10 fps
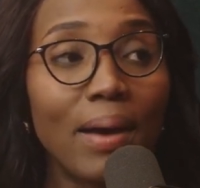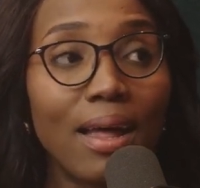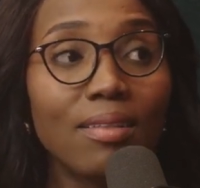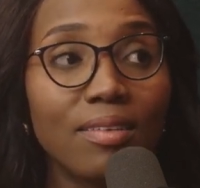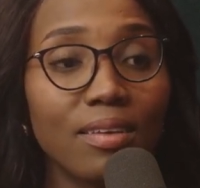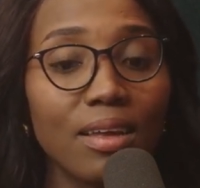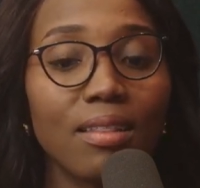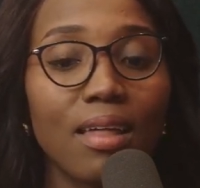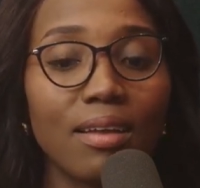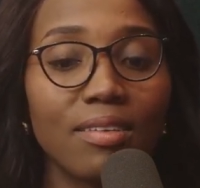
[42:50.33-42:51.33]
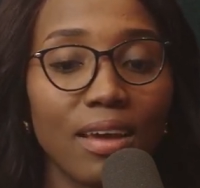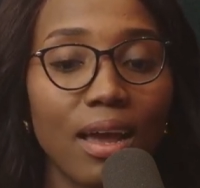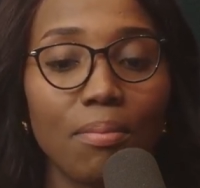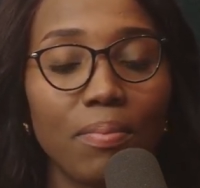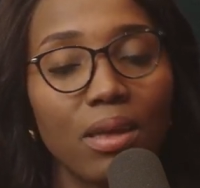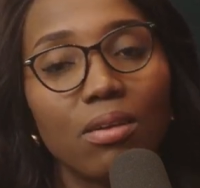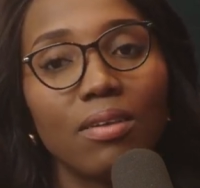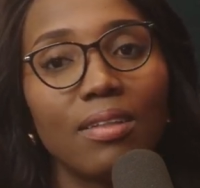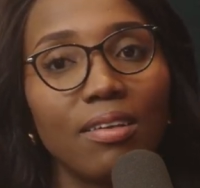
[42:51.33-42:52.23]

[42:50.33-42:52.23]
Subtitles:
But in that time period,